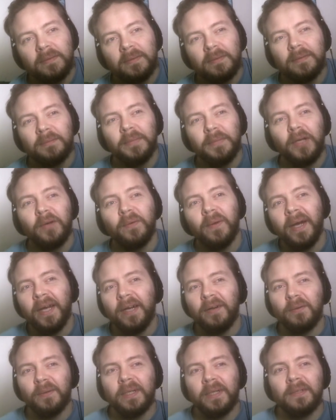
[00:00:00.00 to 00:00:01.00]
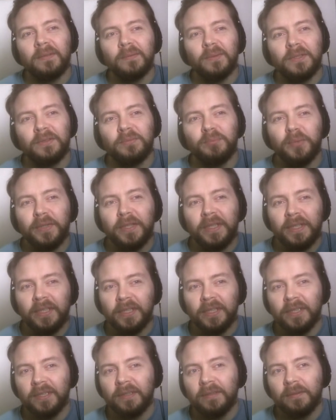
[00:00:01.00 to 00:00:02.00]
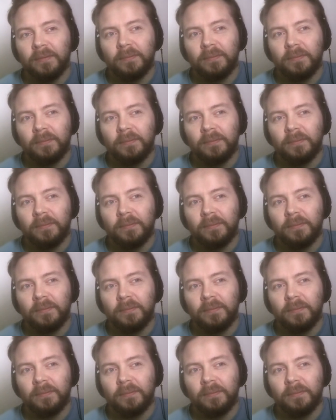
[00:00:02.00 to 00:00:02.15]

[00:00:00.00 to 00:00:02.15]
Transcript: Maguire one was pretty good,